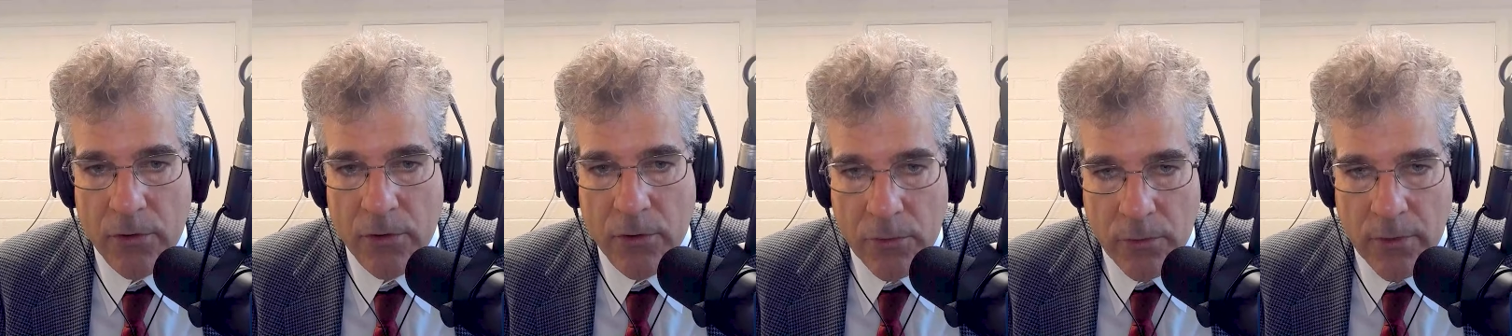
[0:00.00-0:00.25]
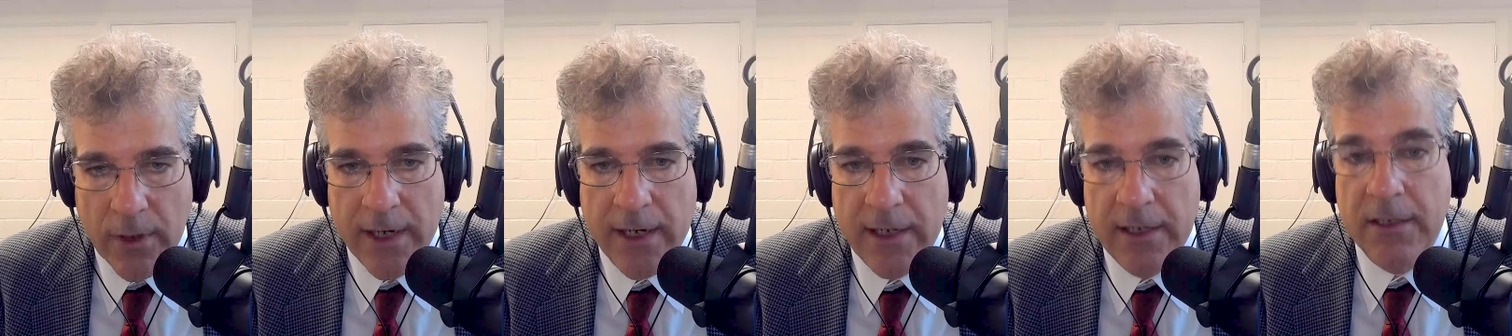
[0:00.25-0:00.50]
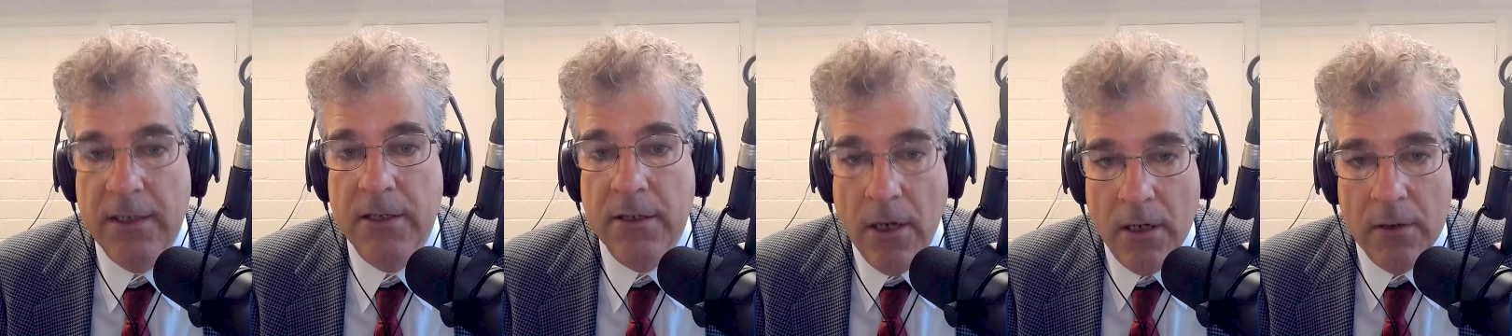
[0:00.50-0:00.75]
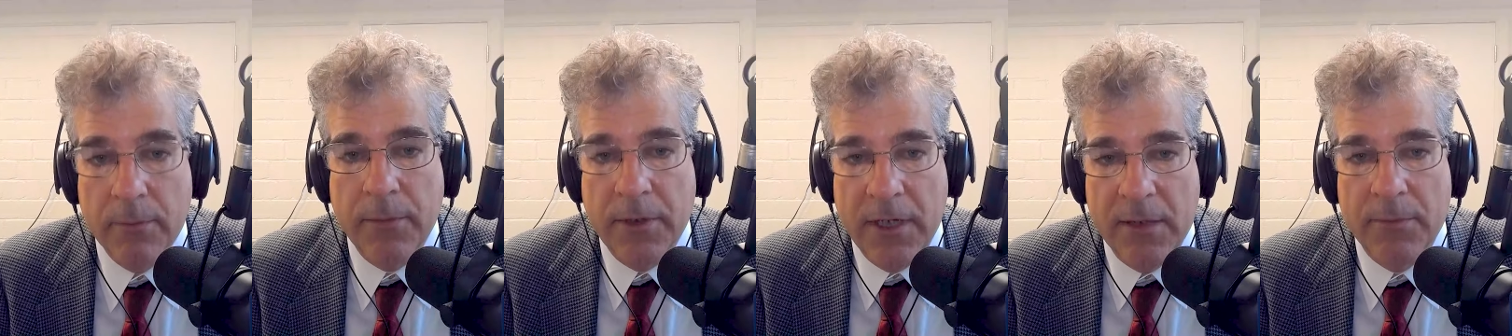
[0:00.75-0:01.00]
great
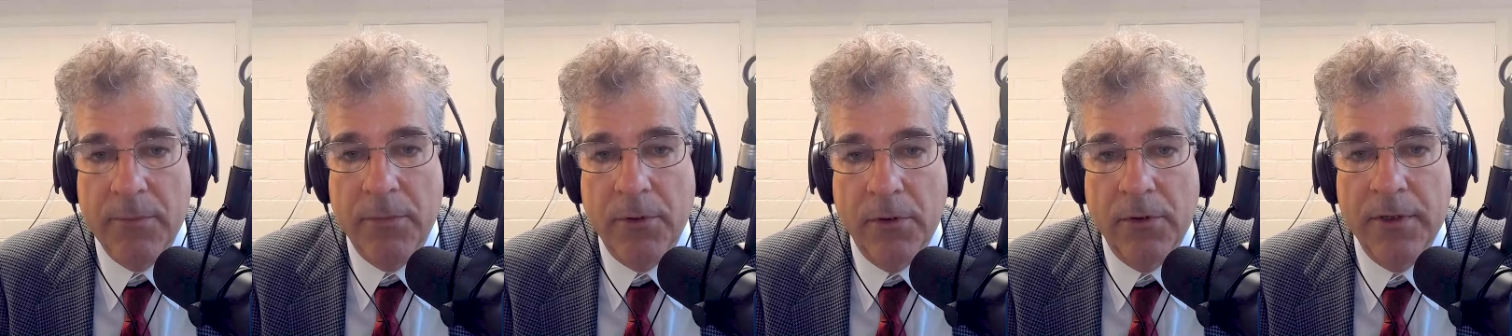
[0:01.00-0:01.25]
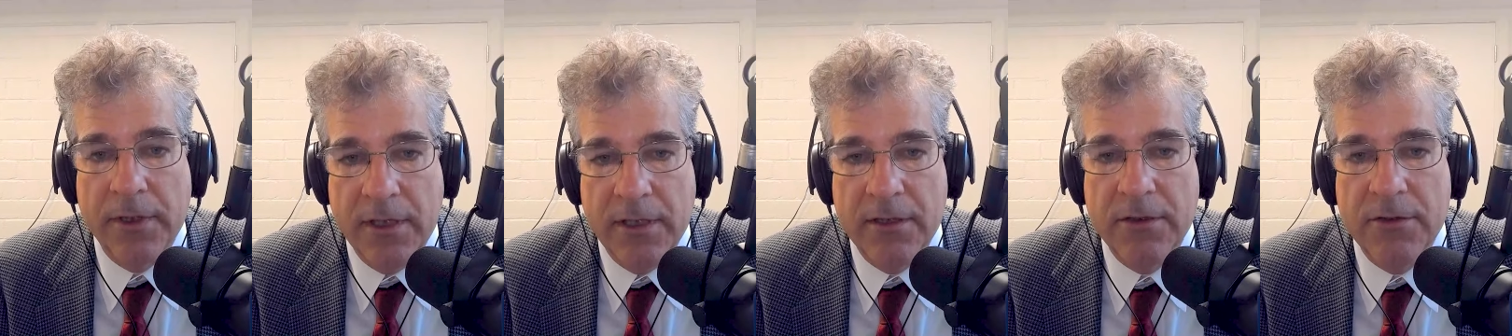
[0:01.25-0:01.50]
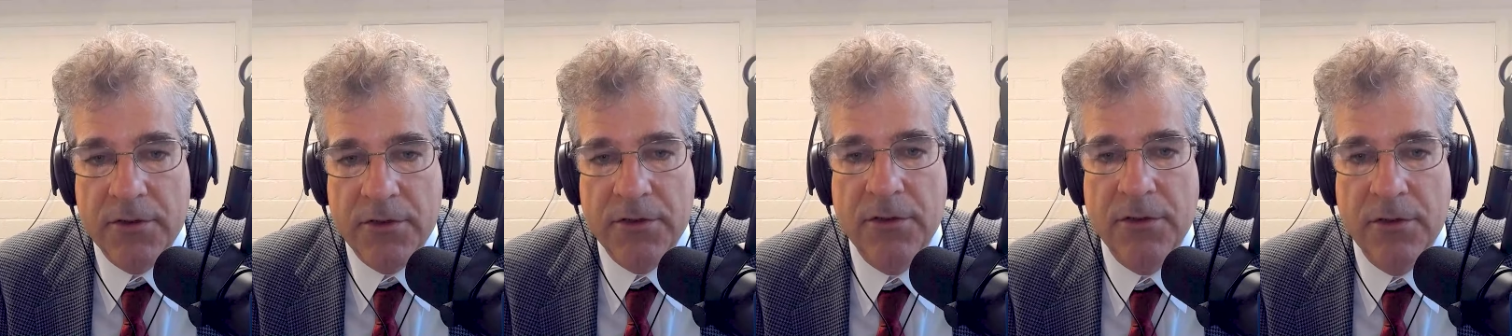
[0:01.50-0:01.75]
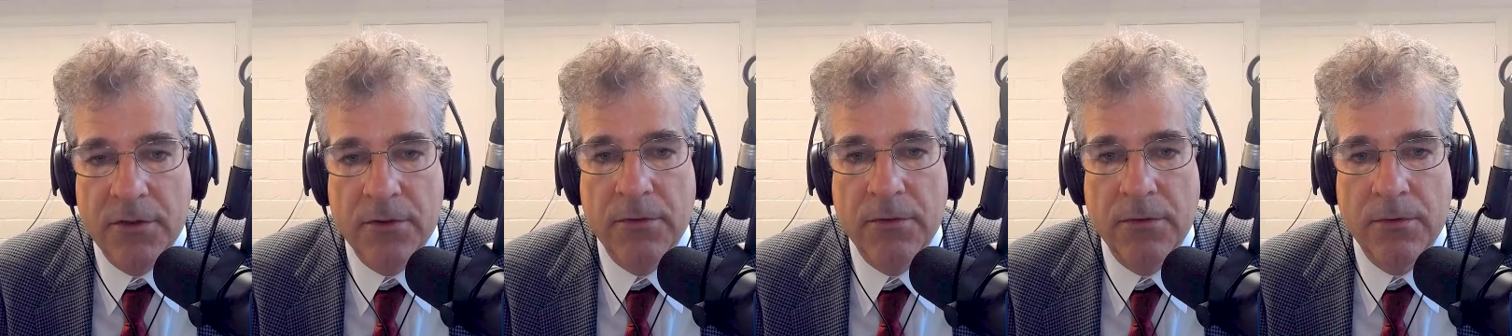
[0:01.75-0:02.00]
young people
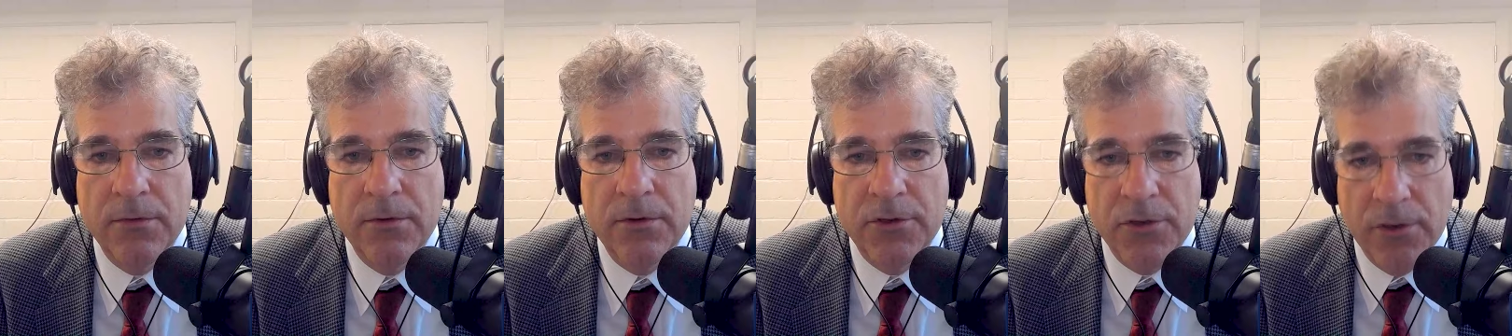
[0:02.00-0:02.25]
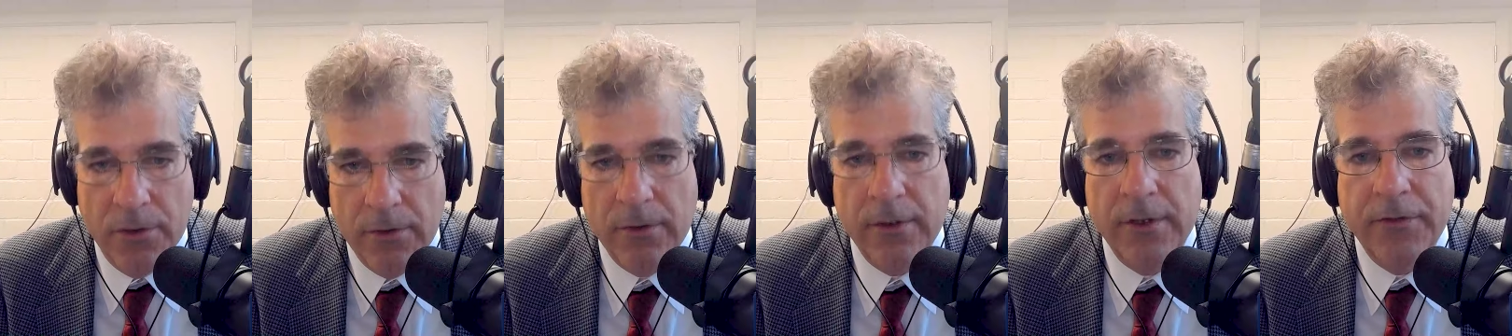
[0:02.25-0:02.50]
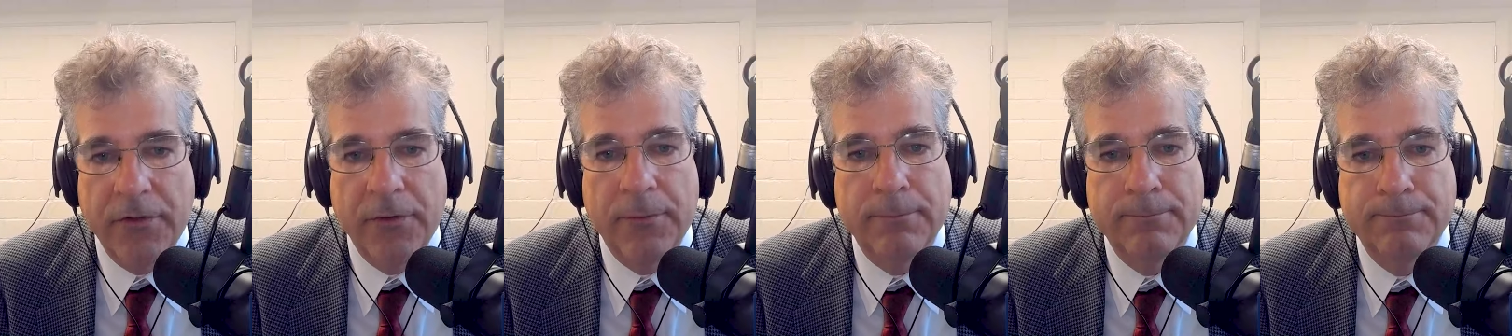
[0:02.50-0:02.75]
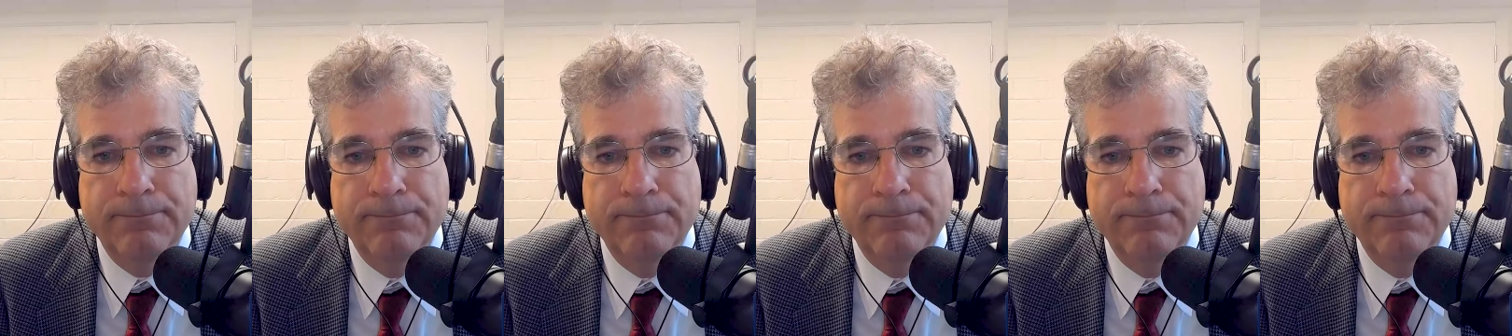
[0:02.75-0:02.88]
into journalism.